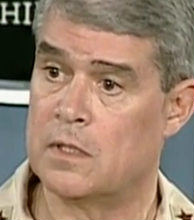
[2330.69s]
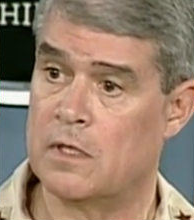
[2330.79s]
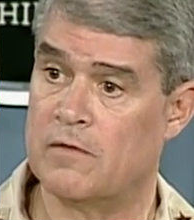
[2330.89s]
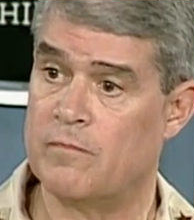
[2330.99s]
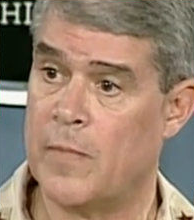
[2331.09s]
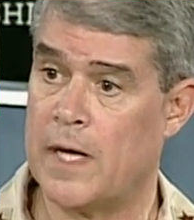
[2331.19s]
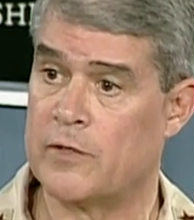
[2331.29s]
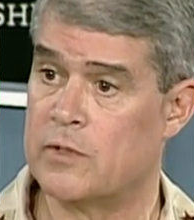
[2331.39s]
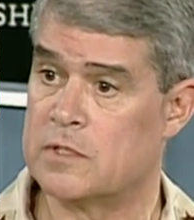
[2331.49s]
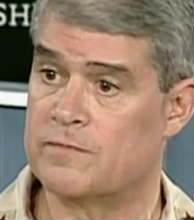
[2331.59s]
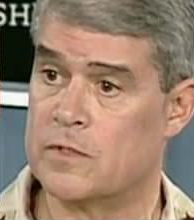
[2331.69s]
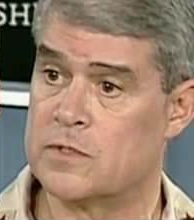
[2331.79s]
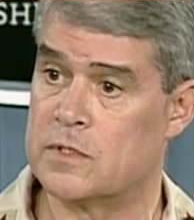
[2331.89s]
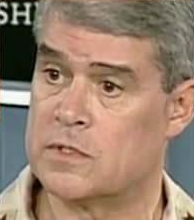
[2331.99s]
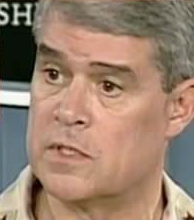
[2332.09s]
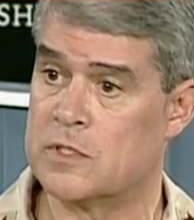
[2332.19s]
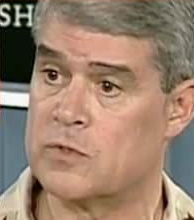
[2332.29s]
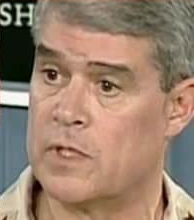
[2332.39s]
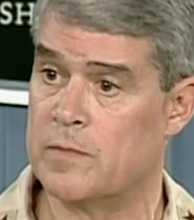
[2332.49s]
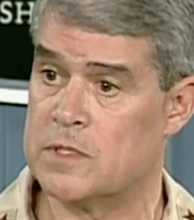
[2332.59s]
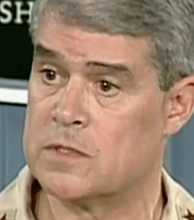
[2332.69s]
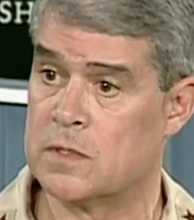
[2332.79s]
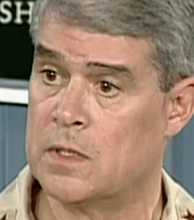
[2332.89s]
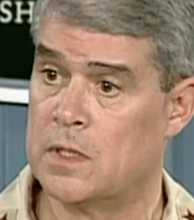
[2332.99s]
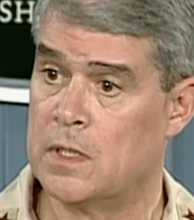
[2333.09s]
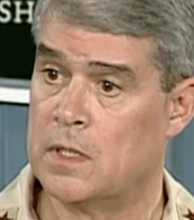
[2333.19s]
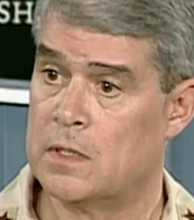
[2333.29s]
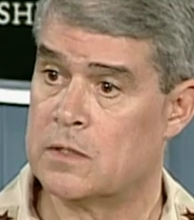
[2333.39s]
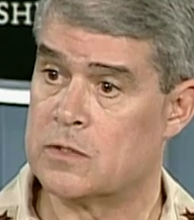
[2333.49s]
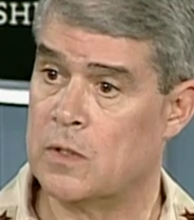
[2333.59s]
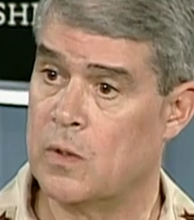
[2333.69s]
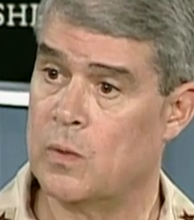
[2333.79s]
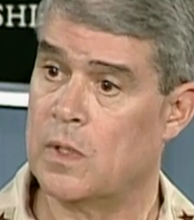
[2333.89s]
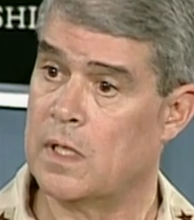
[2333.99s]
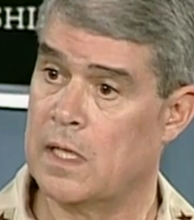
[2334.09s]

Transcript: of moderates versus extremists. So,